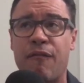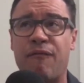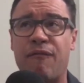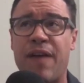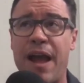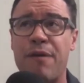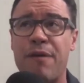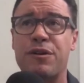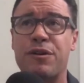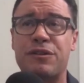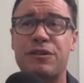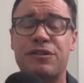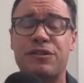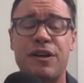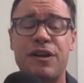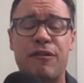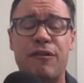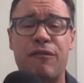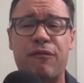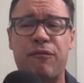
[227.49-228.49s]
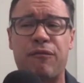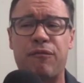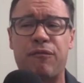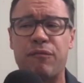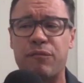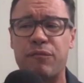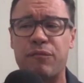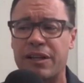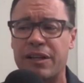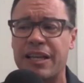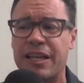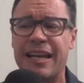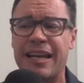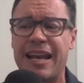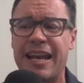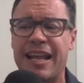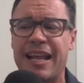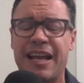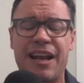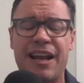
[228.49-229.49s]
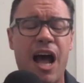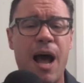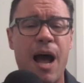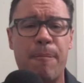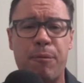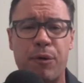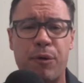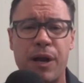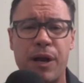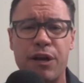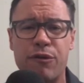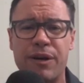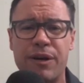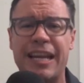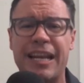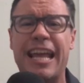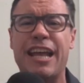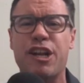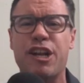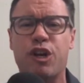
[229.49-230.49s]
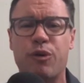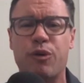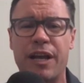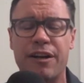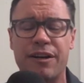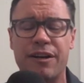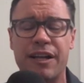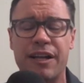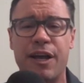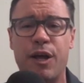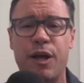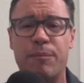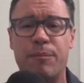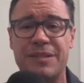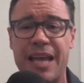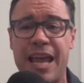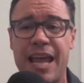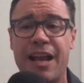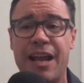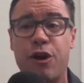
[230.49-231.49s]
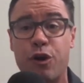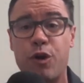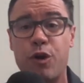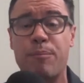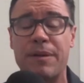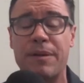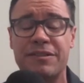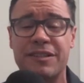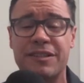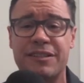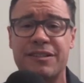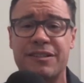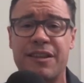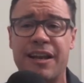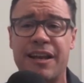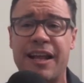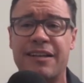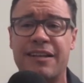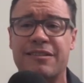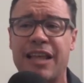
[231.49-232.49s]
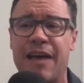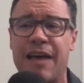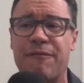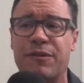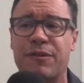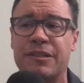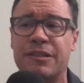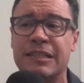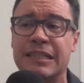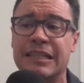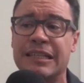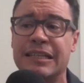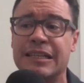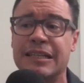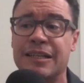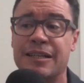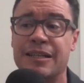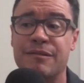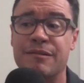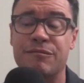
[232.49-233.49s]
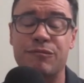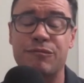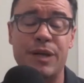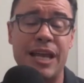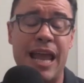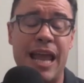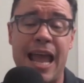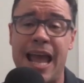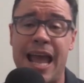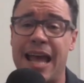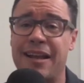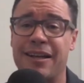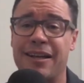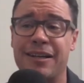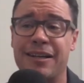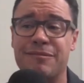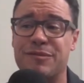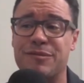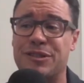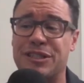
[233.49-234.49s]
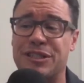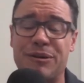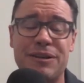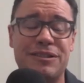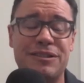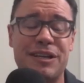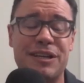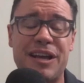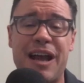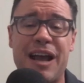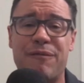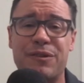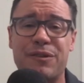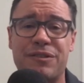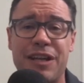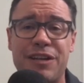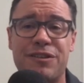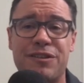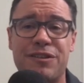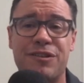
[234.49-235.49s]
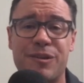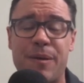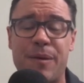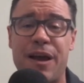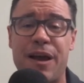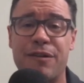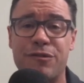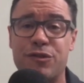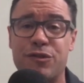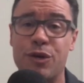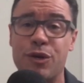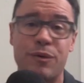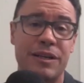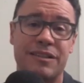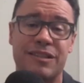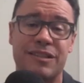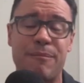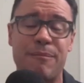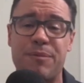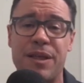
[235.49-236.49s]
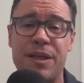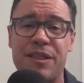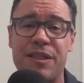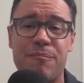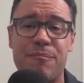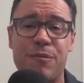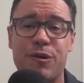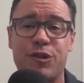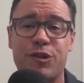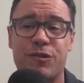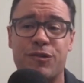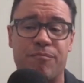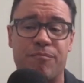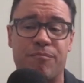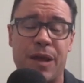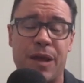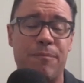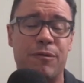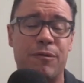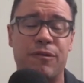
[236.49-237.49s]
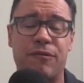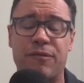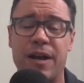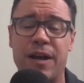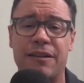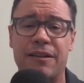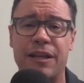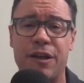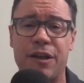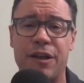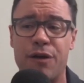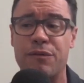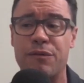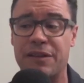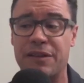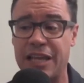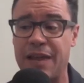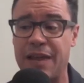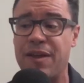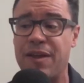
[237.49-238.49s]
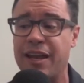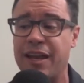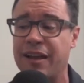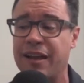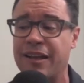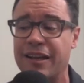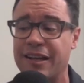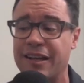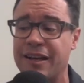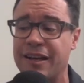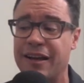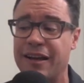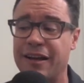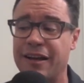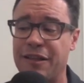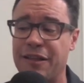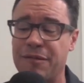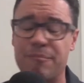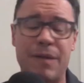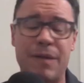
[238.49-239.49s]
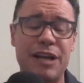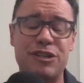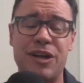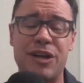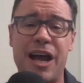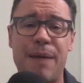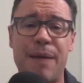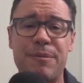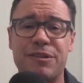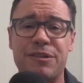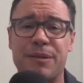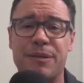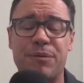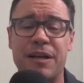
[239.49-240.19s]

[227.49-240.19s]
found herself really needing an operator, an integrator to help take her business to the next level. We had a series of conversations about doing something that most people, frankly, don't, leaving uh, my job as the